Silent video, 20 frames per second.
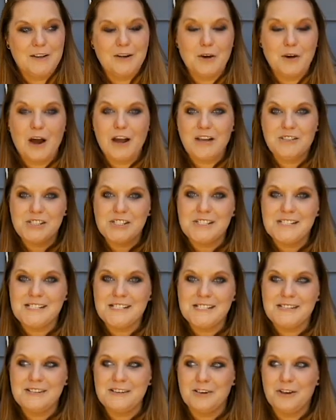I
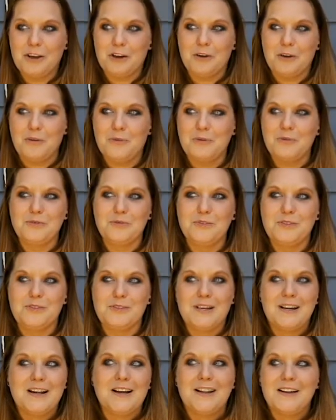just, you know,
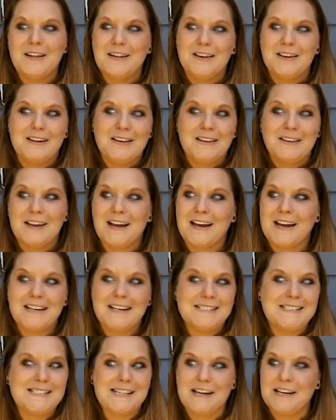like
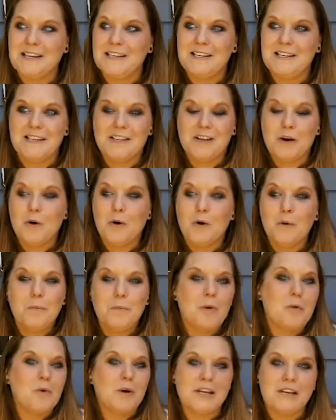I said, the whole
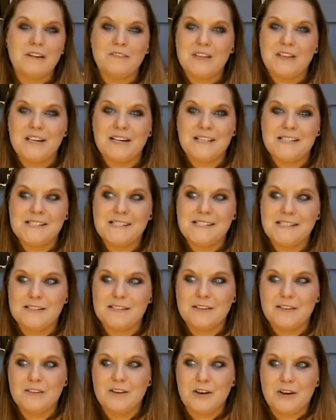point of this,
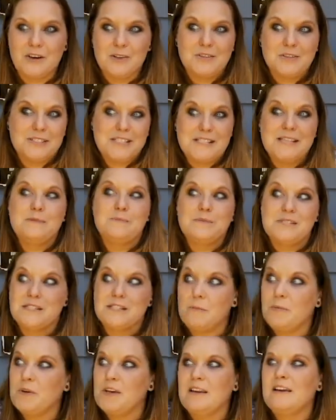you know, seems
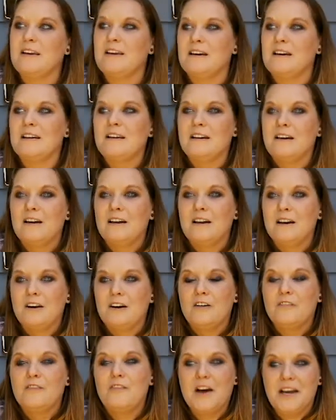to be
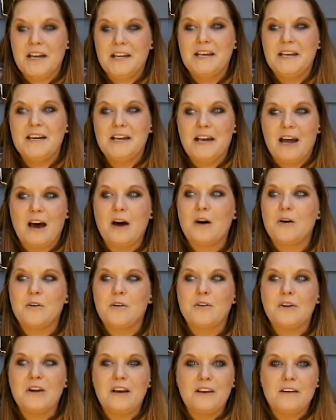finding
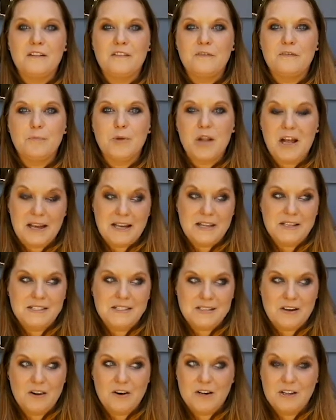out if
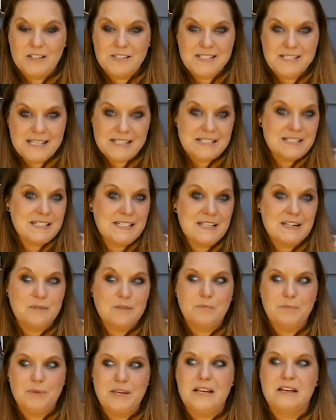plants are
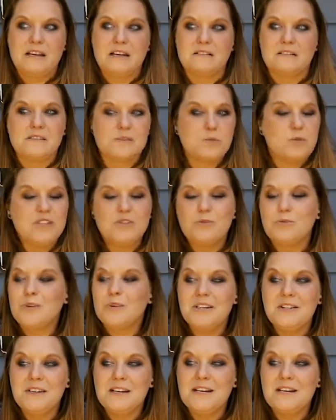sentient beings, which
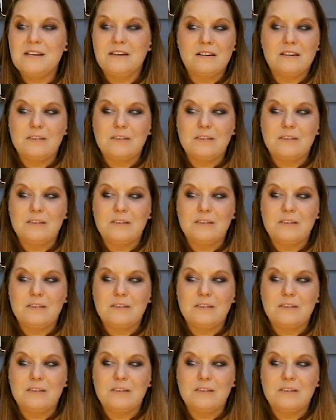really,